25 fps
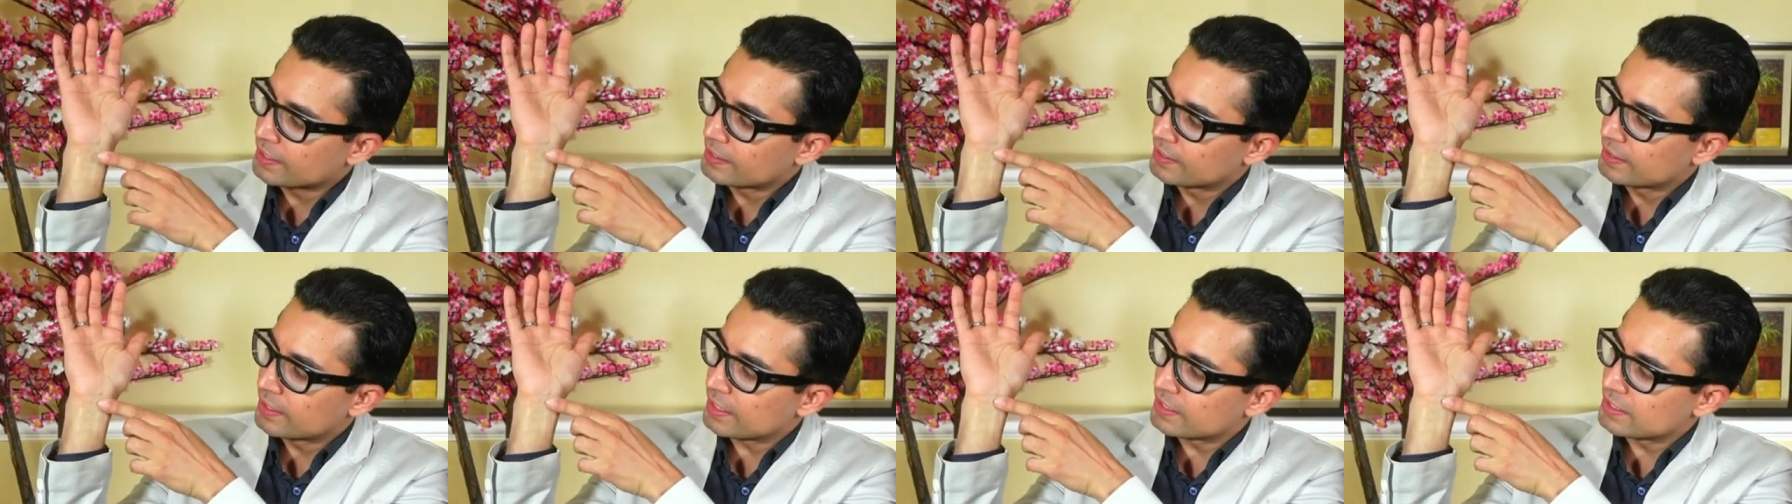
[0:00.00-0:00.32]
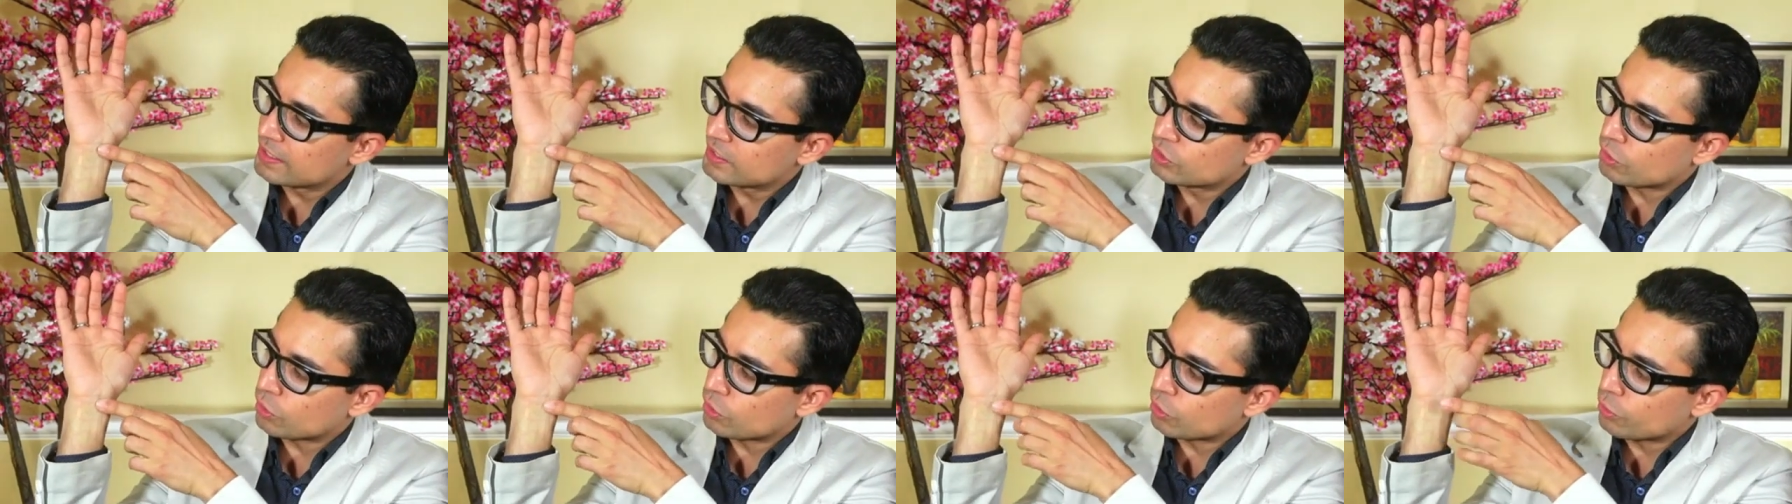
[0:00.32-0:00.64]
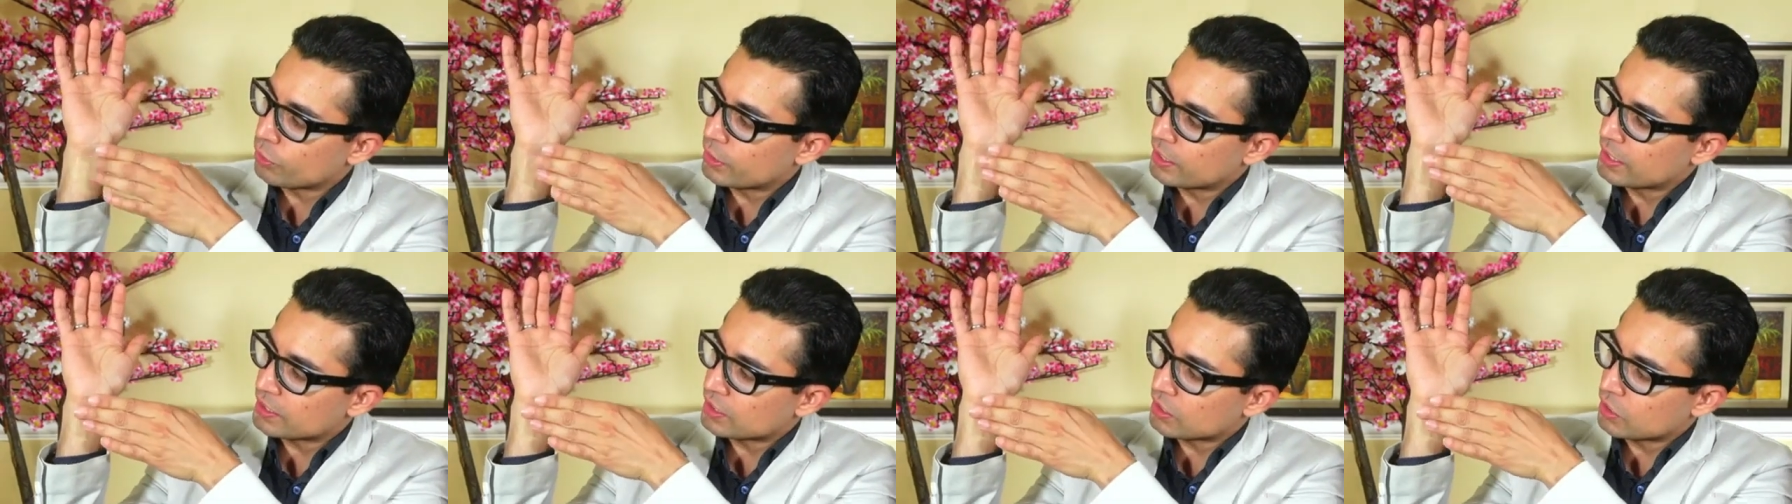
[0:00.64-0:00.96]
This is your
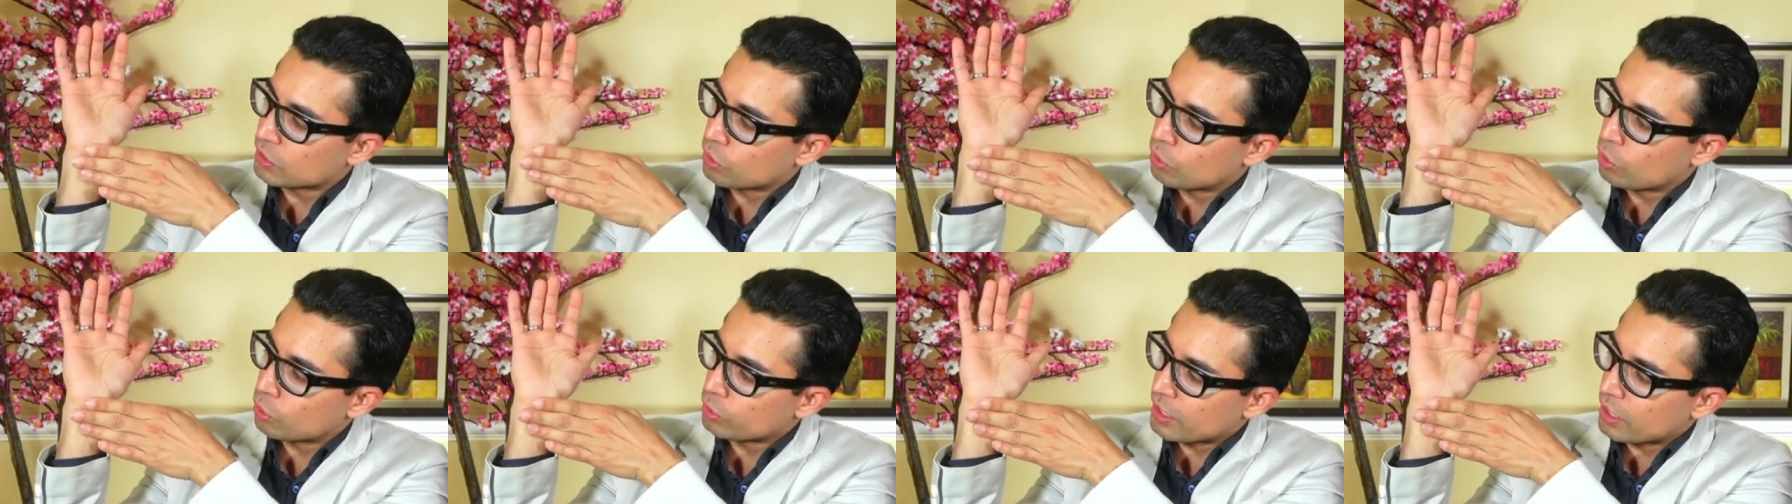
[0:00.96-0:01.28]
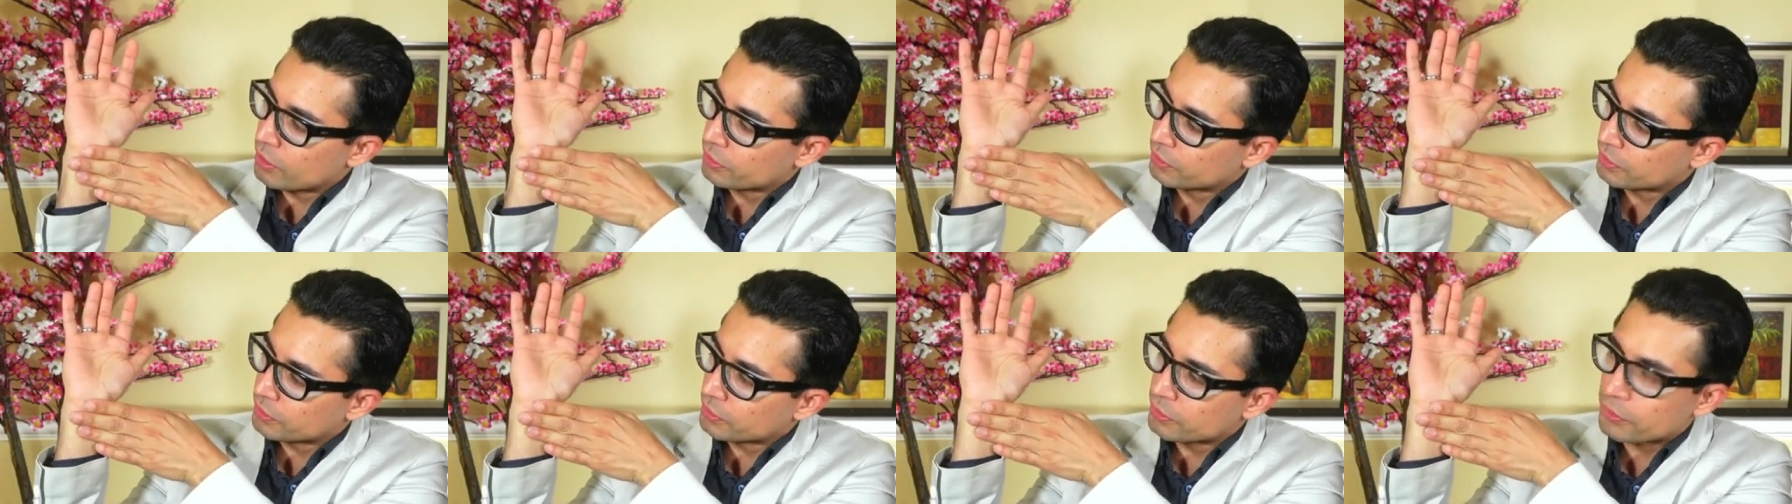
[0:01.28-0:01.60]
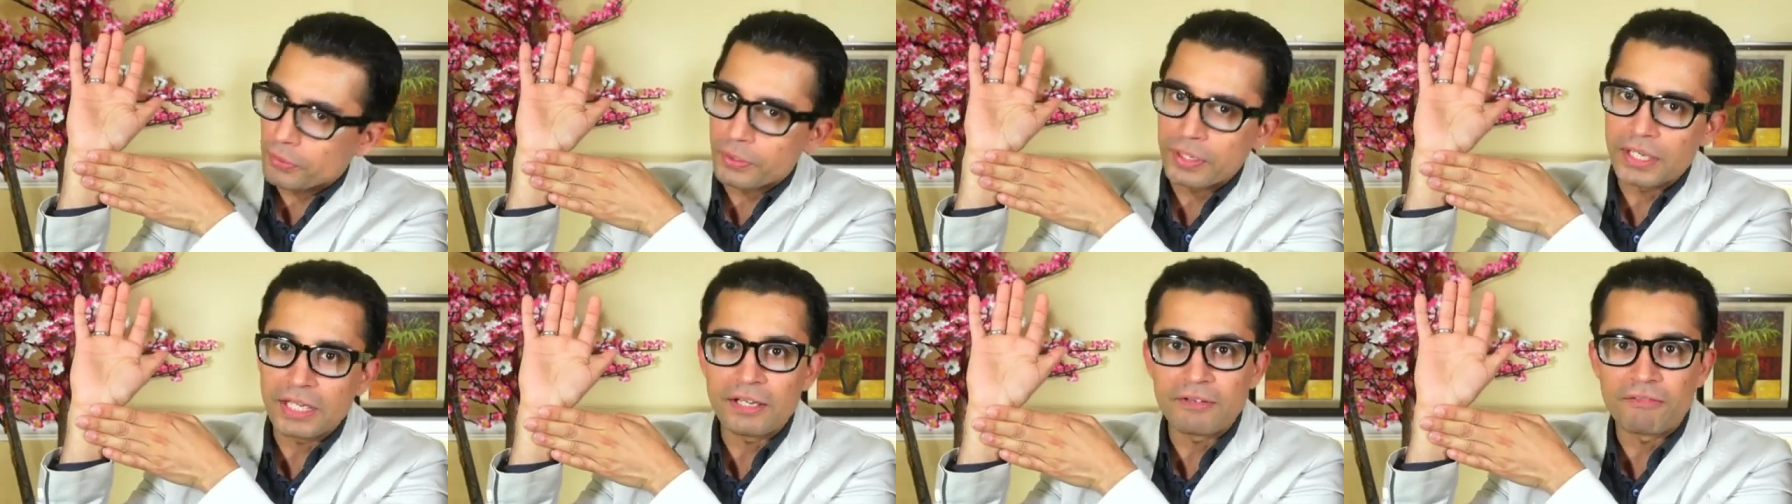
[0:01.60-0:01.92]
crease. Go down
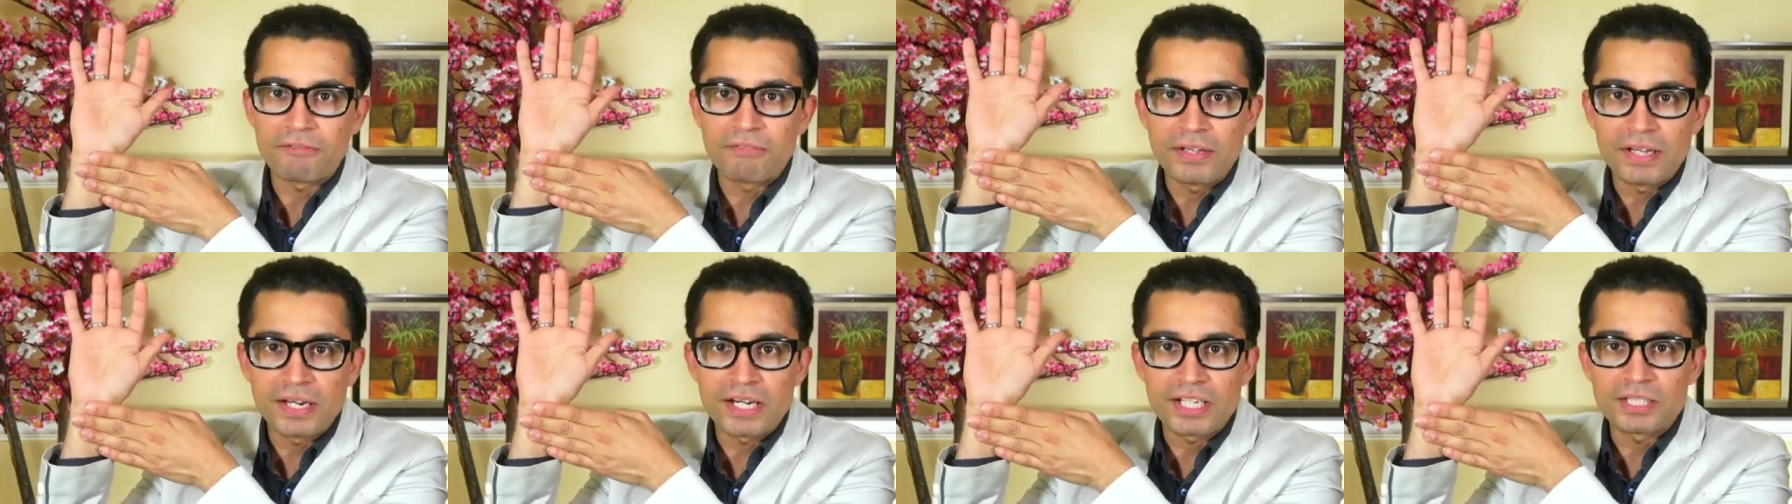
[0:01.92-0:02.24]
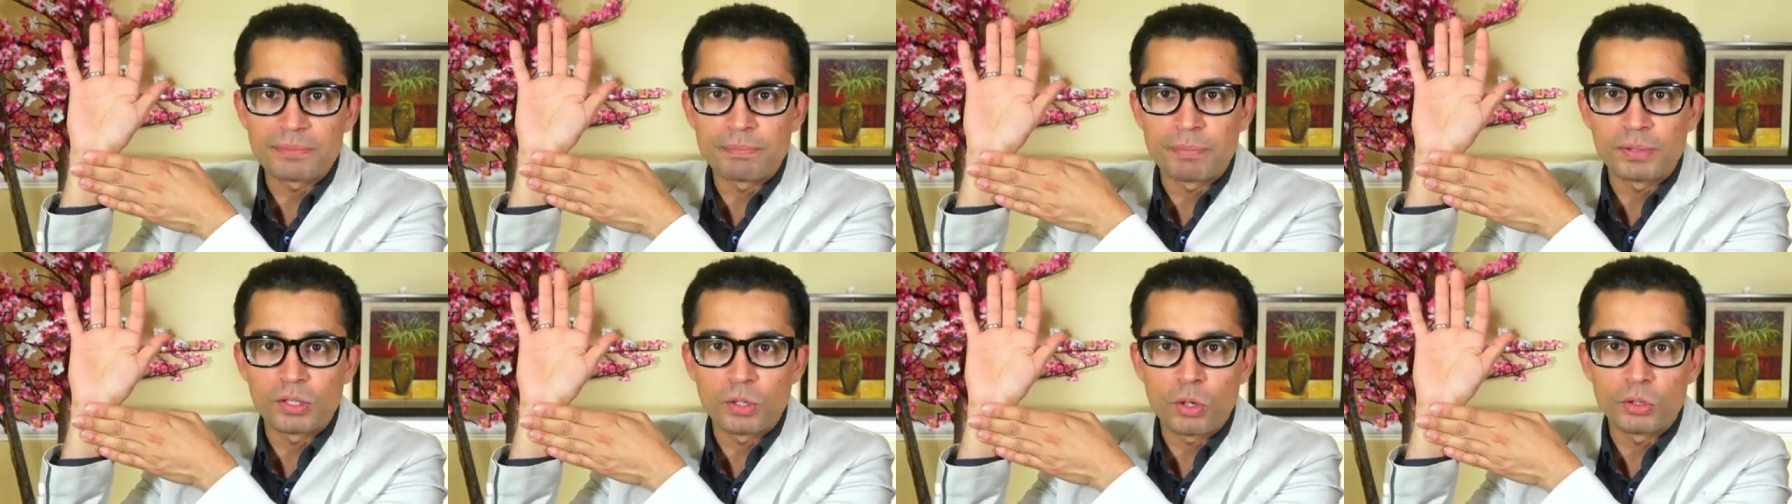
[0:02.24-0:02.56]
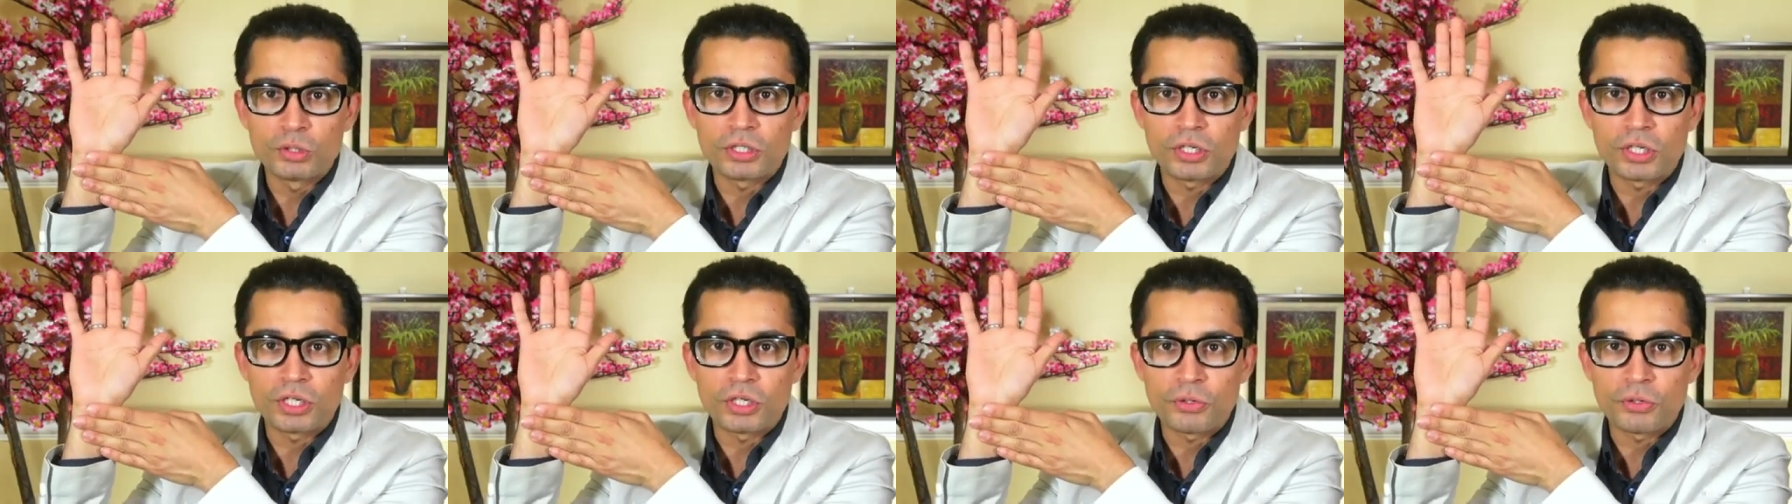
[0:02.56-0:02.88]
3 fingers below your